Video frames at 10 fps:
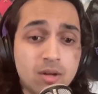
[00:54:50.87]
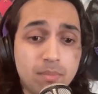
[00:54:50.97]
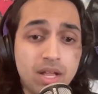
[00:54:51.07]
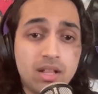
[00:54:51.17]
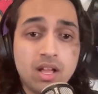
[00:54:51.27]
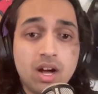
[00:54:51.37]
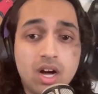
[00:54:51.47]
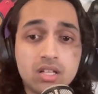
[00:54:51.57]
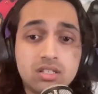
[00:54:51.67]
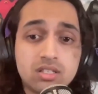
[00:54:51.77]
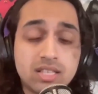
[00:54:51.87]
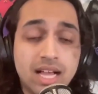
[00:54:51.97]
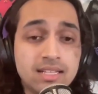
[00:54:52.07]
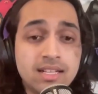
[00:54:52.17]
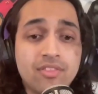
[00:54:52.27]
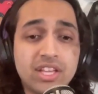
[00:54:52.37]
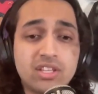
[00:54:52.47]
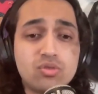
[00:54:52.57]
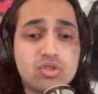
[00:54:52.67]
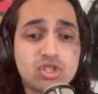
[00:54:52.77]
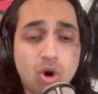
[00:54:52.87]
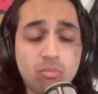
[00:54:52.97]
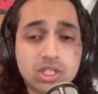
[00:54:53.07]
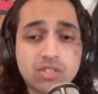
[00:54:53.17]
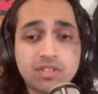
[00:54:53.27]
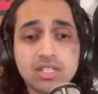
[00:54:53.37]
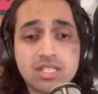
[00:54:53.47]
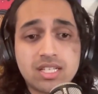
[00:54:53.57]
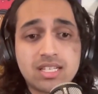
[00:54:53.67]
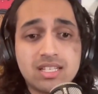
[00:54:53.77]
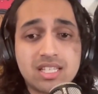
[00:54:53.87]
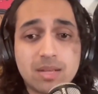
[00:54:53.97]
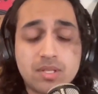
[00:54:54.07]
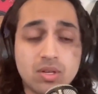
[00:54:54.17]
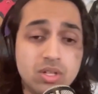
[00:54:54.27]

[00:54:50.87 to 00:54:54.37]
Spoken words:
But other than that, thank you so much for listening to this episode.